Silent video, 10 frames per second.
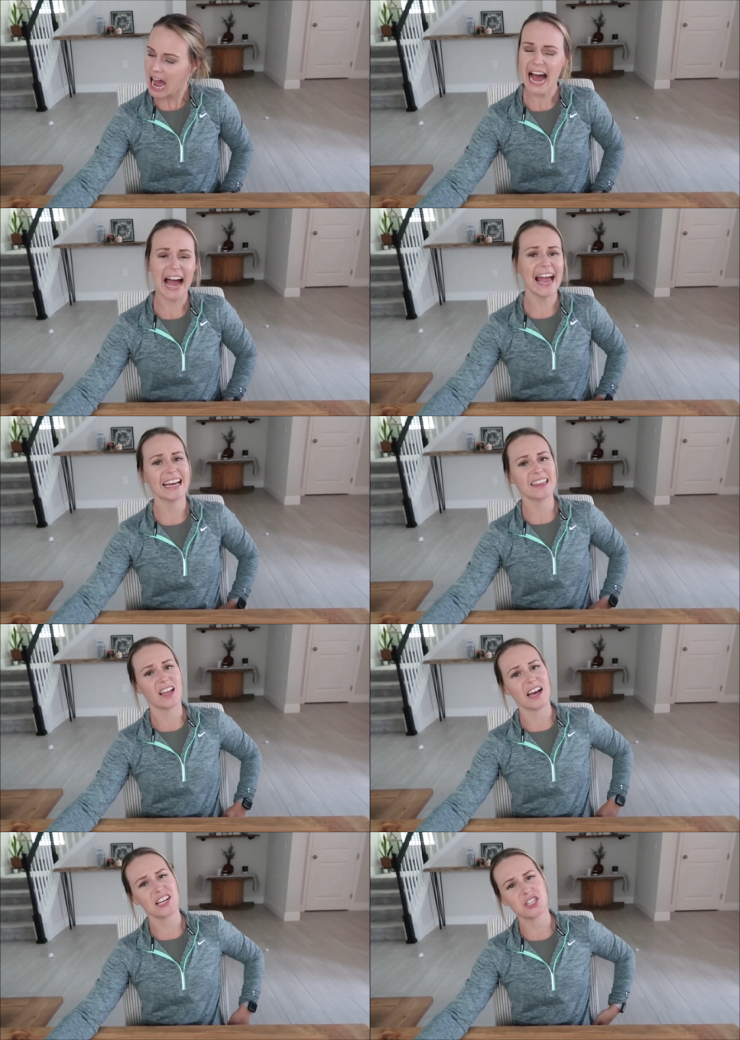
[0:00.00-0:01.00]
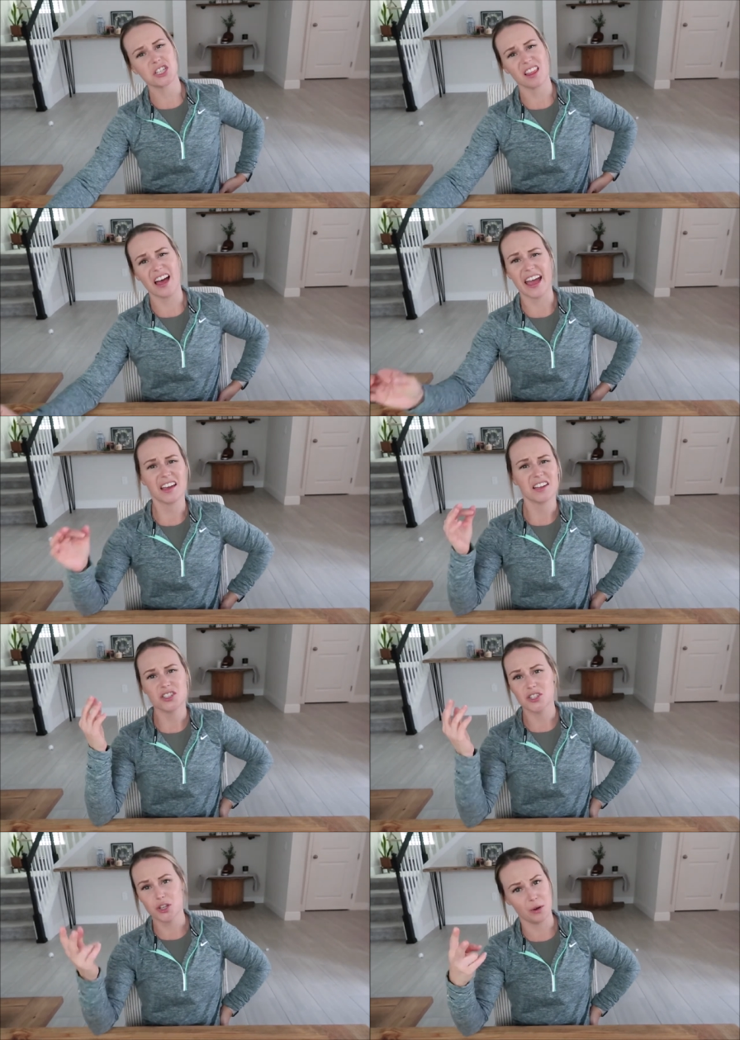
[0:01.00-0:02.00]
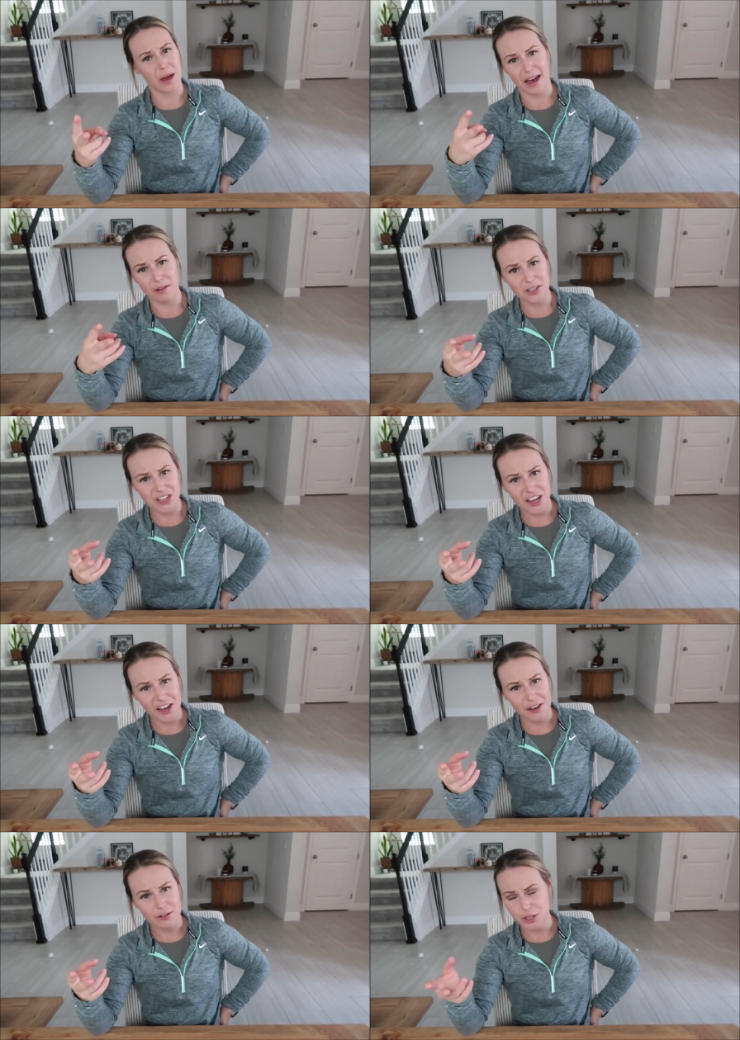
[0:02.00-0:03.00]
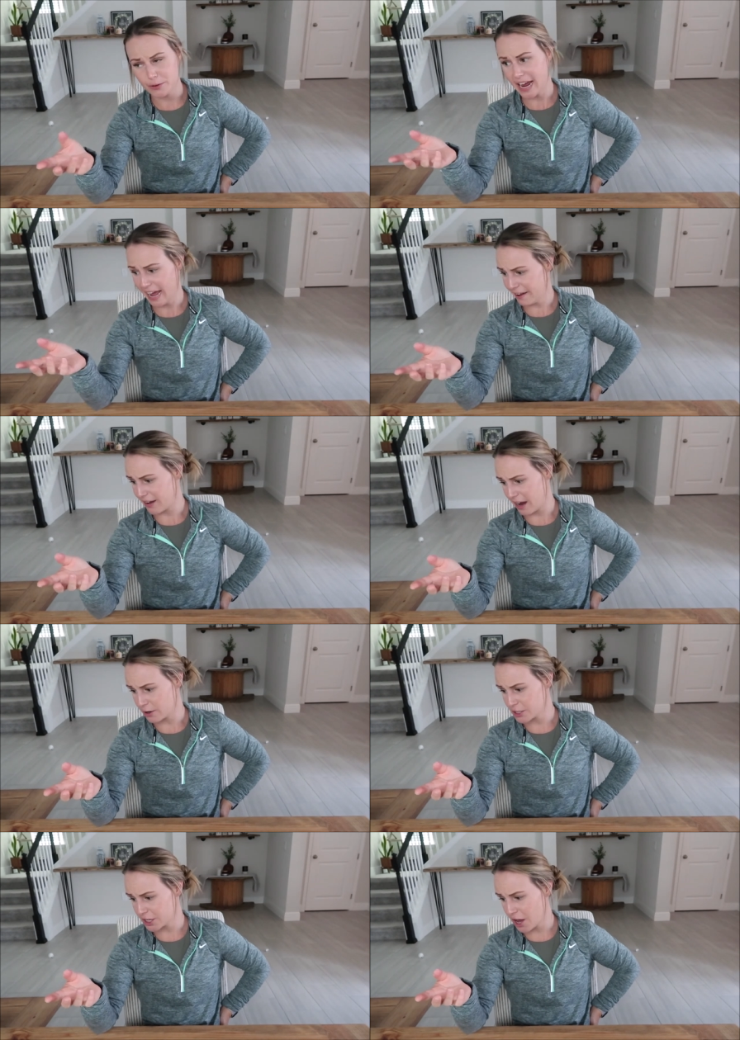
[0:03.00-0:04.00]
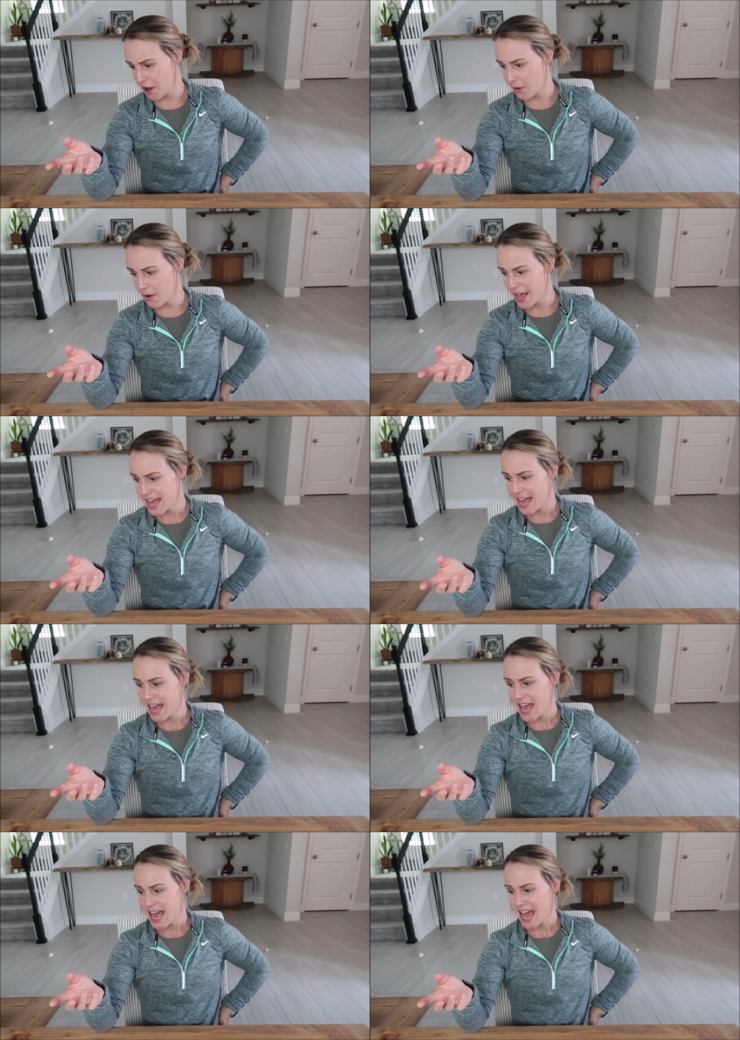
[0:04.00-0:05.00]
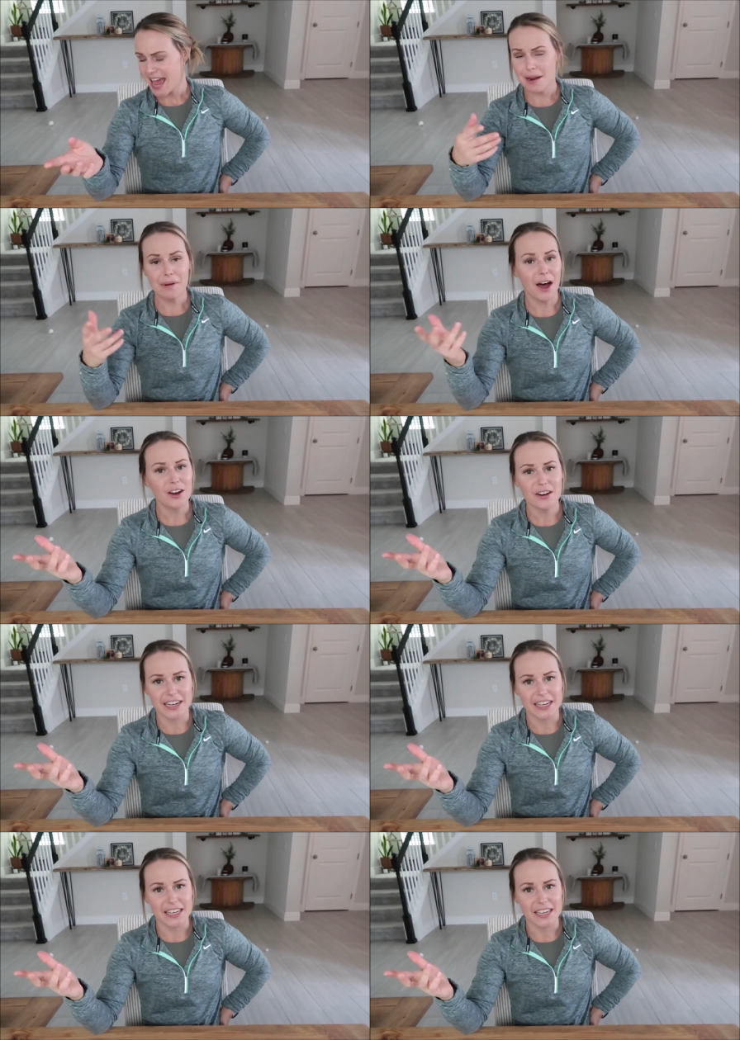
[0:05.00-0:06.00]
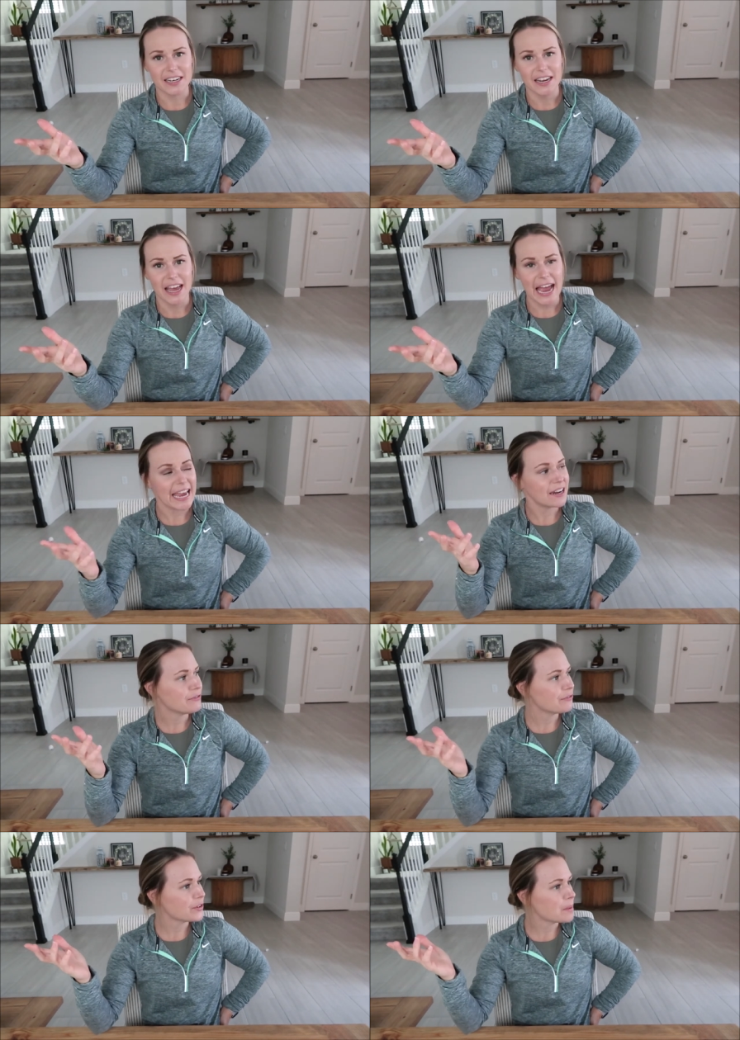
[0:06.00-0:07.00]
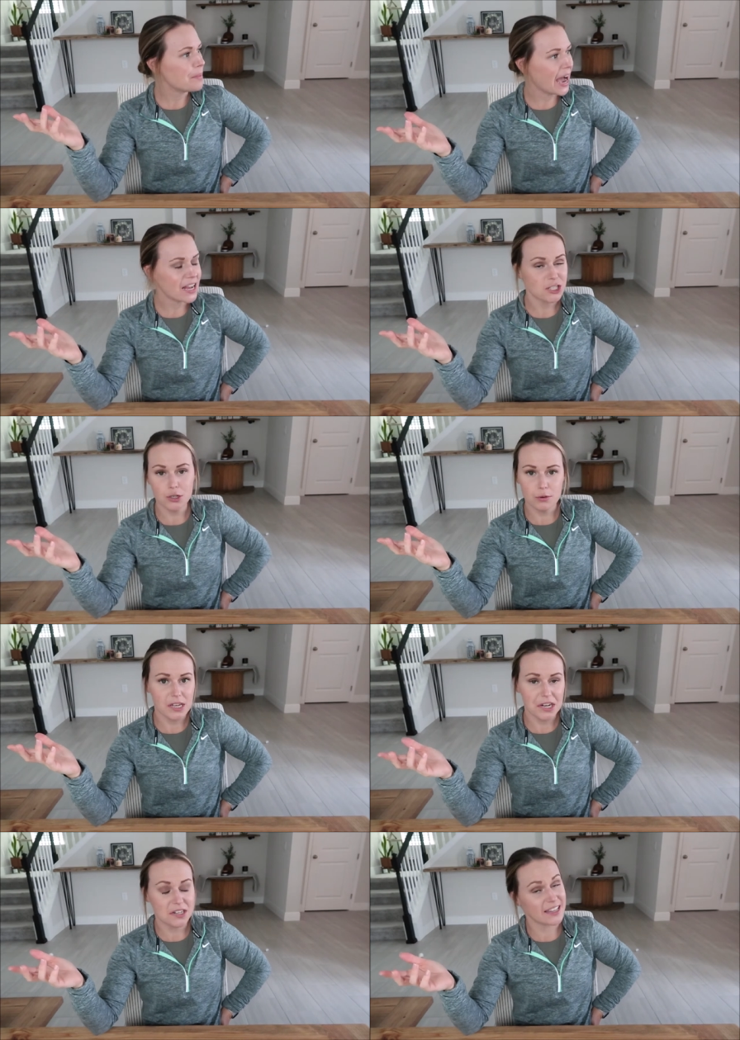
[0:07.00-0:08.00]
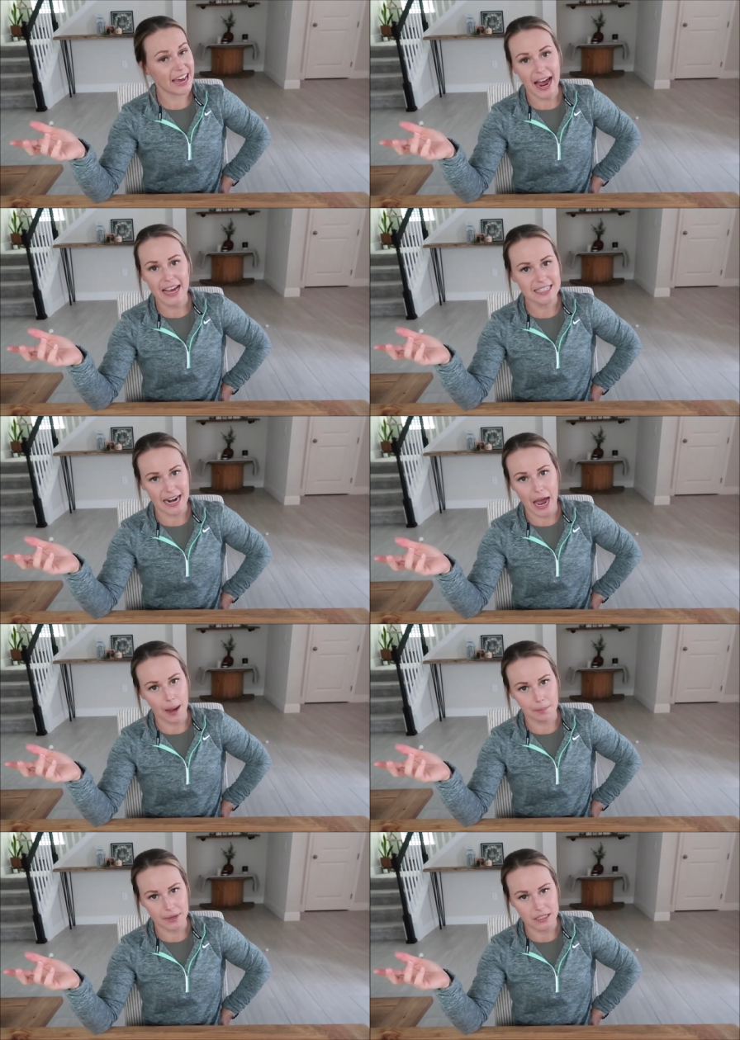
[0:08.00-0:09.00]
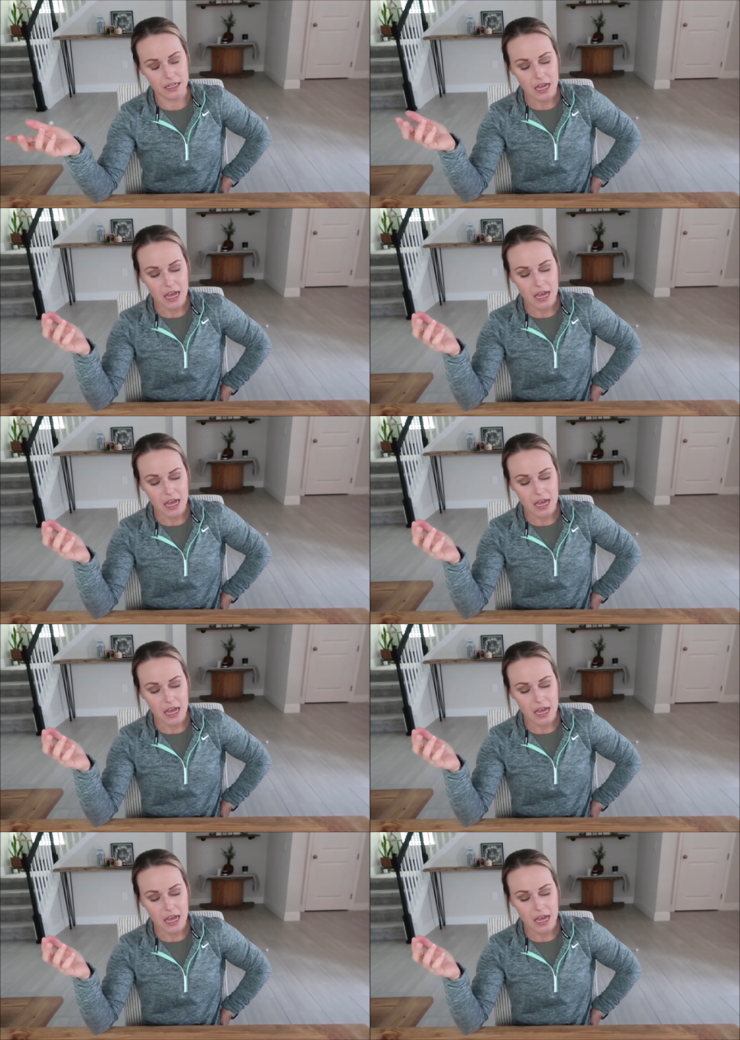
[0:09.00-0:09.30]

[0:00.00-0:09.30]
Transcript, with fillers: I had lunch like two hours ago, two and a half hours ago, and I'm hungry again. And for the past two years, that hasn't happened.